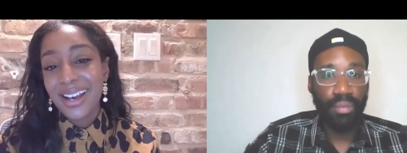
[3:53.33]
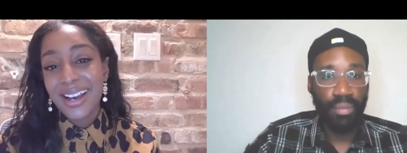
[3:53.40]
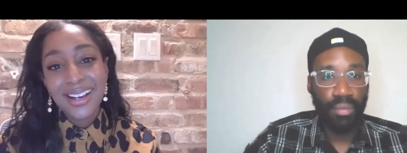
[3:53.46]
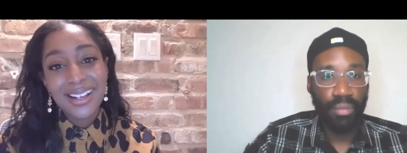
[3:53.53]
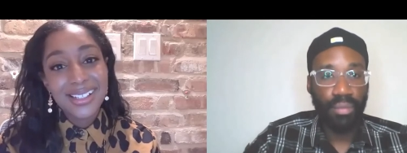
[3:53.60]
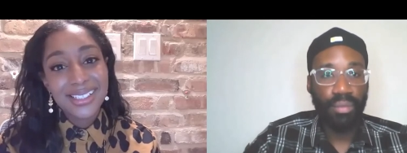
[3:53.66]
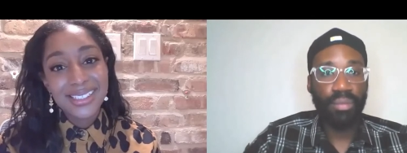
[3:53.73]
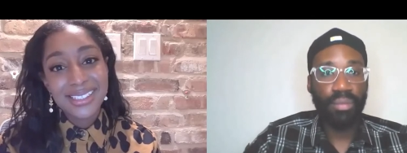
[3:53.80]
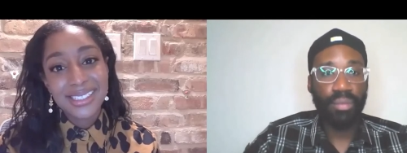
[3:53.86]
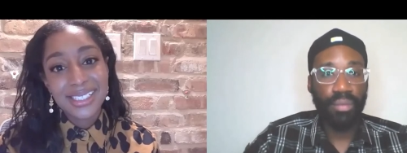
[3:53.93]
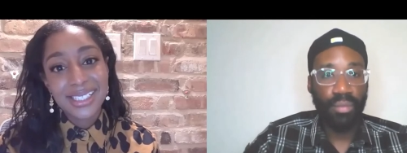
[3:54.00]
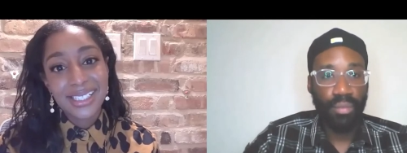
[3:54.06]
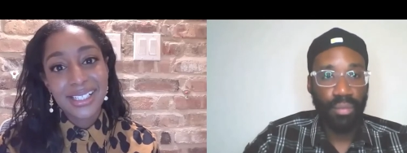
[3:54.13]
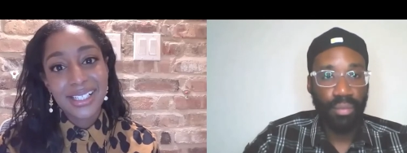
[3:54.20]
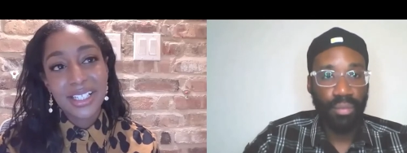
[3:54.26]

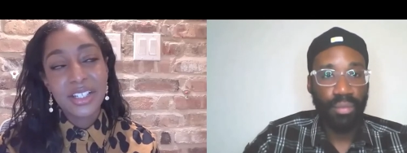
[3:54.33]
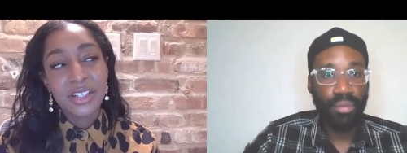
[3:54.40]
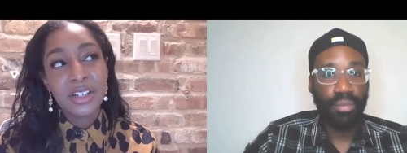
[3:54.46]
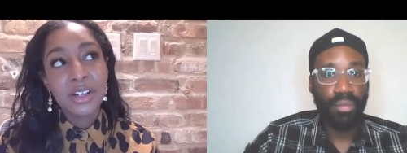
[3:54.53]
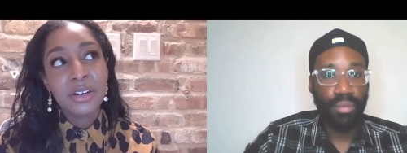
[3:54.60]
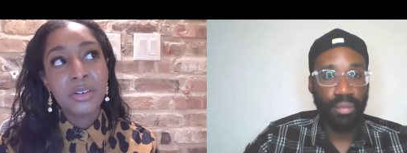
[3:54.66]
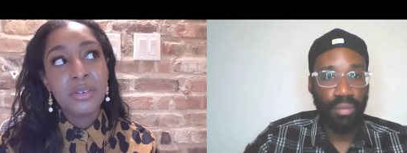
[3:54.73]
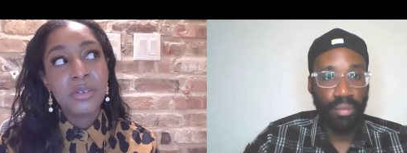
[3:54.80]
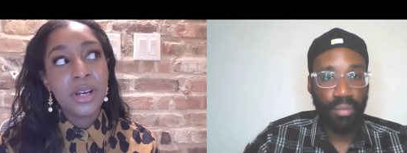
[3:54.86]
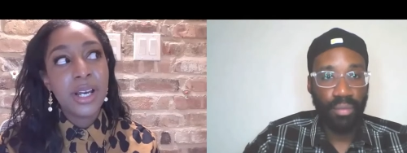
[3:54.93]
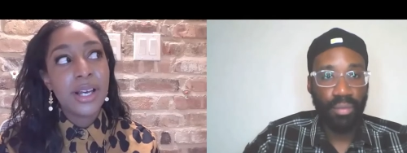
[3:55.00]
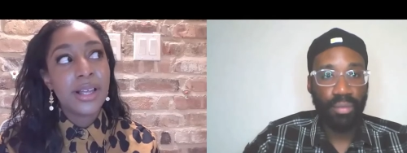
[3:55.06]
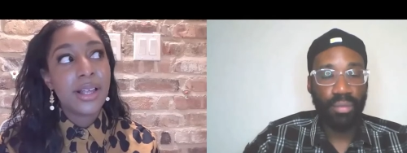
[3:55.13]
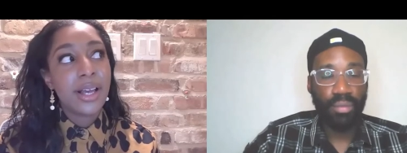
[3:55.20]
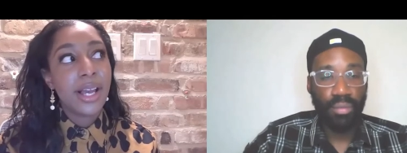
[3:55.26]
Speaker 1: Honestly, you know,
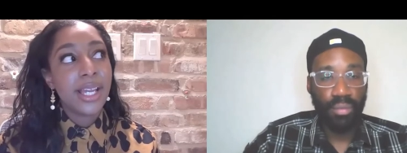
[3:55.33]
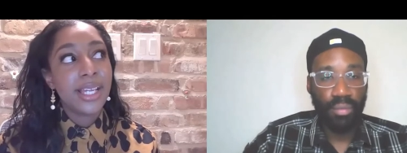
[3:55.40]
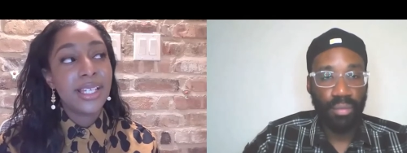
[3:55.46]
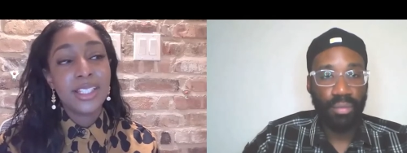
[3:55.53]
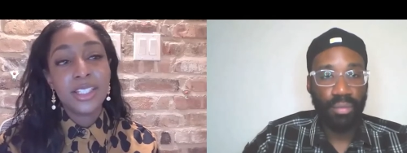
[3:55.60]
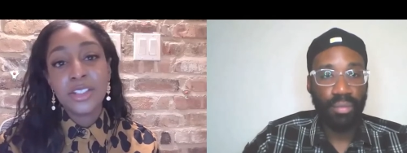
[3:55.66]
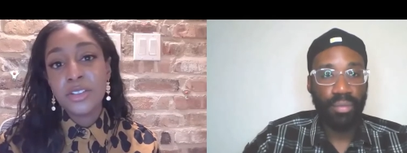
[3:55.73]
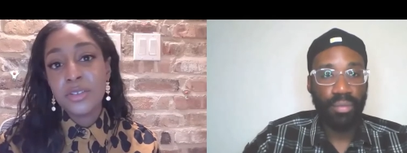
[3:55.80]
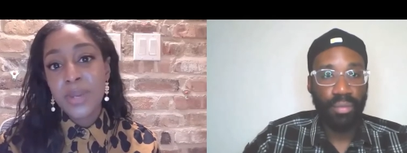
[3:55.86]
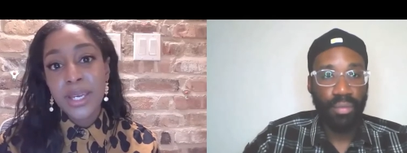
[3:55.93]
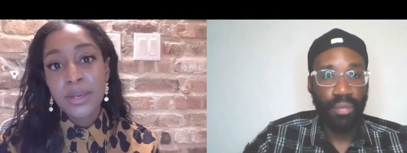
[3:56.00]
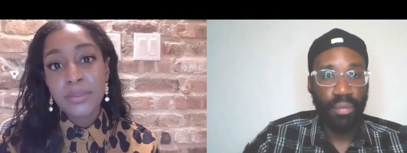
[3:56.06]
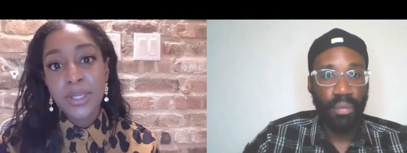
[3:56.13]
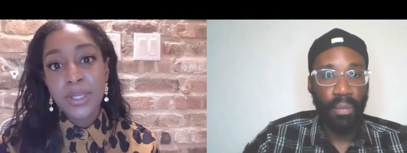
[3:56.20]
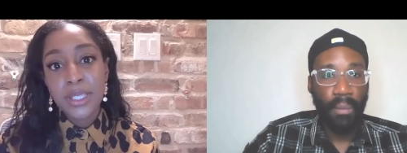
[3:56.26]
you
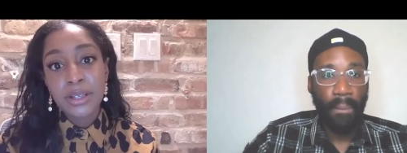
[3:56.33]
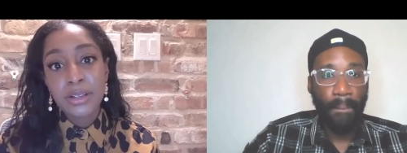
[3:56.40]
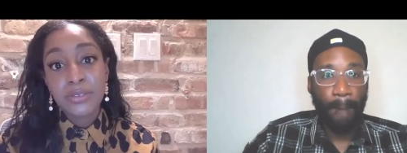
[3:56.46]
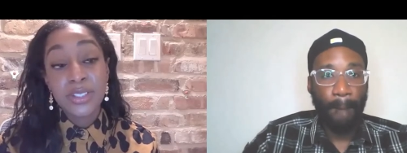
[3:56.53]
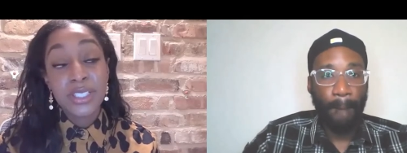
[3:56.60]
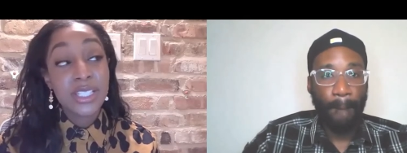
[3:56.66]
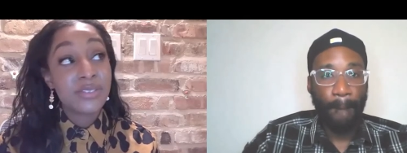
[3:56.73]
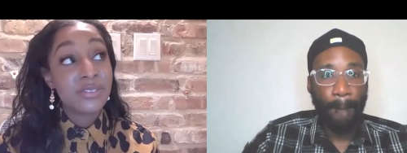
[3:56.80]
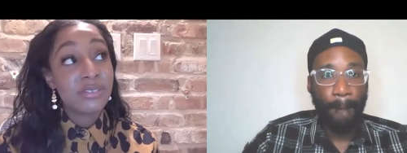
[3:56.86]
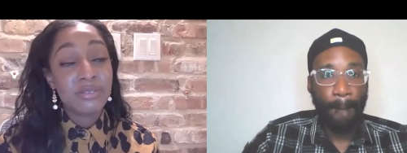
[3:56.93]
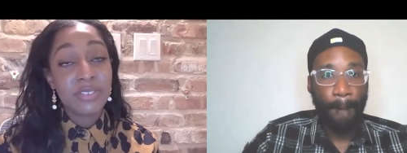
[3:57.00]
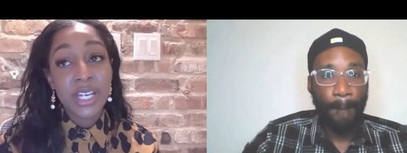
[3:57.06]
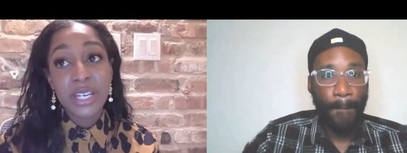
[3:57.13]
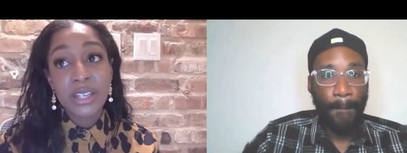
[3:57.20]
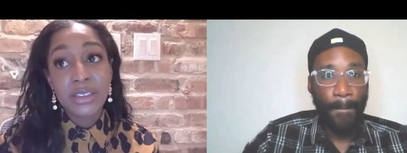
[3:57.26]
may be of a different
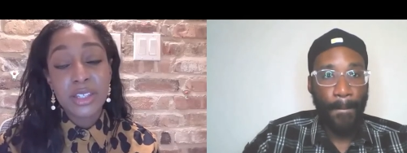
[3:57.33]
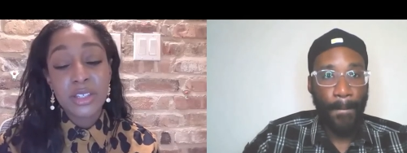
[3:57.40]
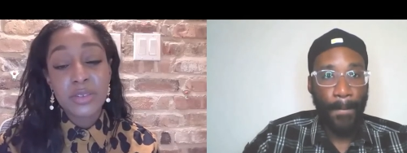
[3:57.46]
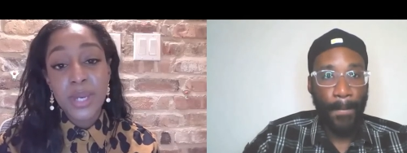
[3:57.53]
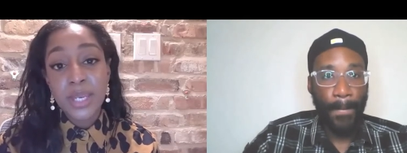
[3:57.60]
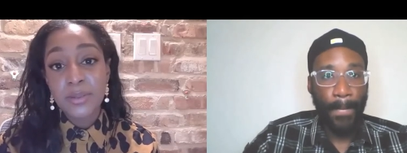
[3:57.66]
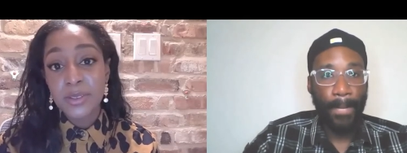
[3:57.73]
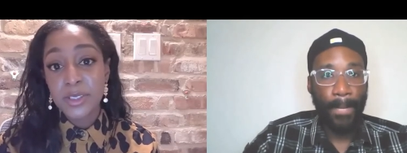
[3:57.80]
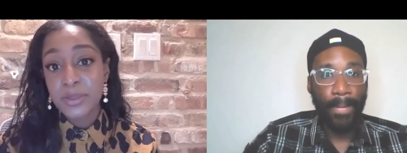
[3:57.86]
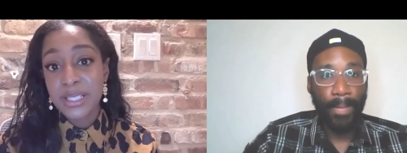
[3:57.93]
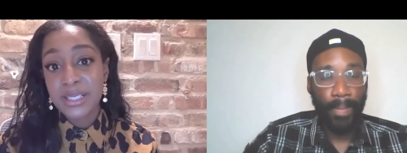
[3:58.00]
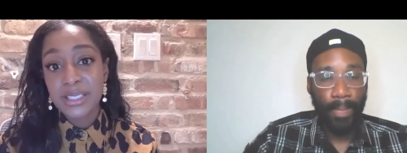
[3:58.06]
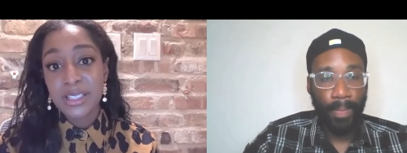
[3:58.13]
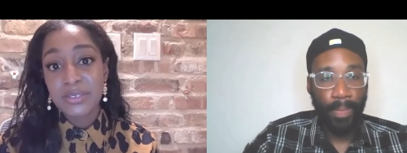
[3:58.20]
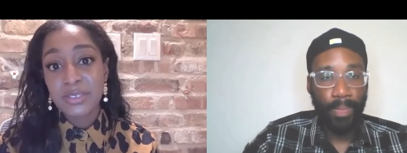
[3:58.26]
faith, you may speak
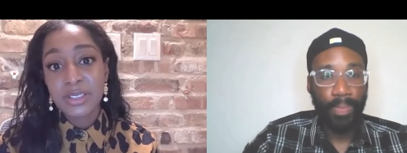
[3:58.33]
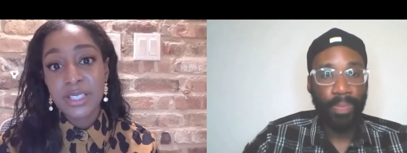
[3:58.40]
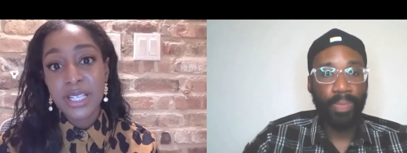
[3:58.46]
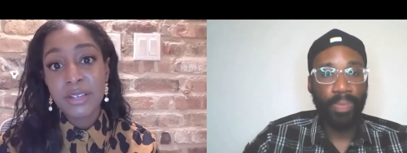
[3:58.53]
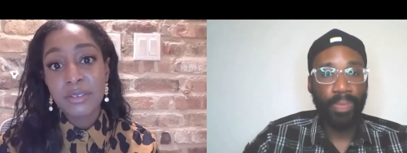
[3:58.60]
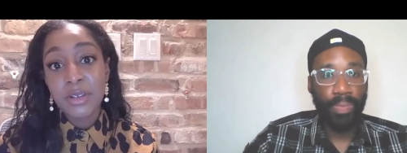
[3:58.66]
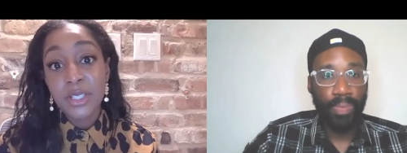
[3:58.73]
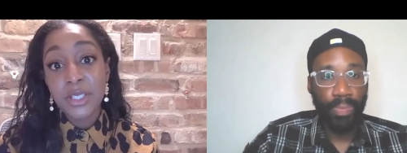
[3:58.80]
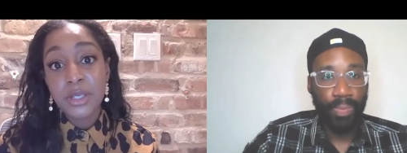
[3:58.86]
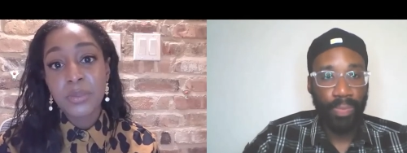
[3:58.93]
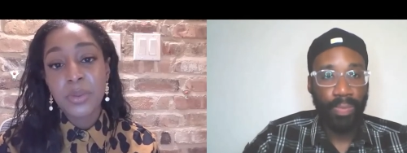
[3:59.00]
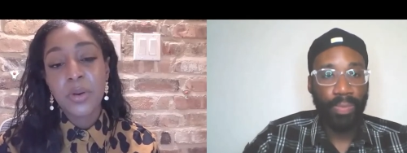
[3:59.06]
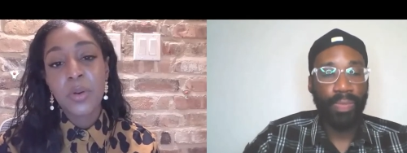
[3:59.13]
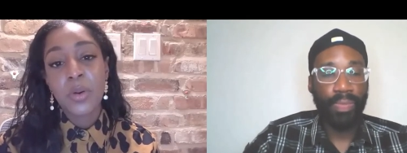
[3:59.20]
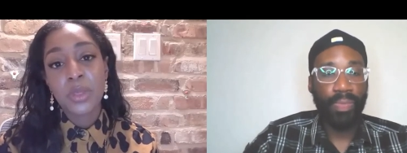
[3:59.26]
a different language,
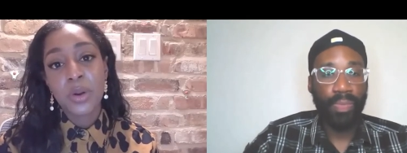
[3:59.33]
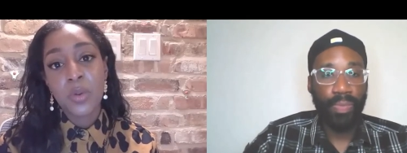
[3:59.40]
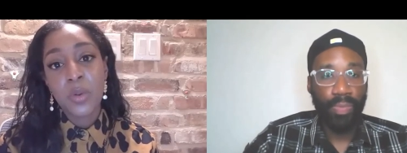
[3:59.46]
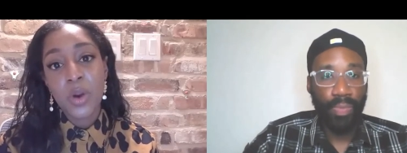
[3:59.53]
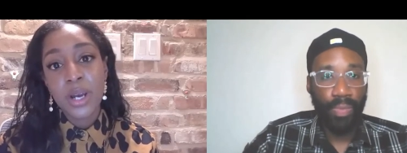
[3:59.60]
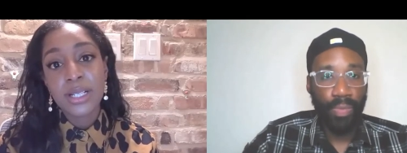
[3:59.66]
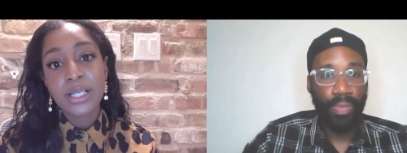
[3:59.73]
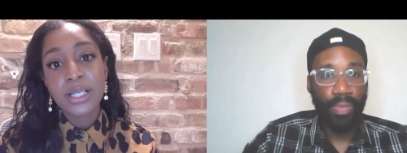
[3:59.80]
but the one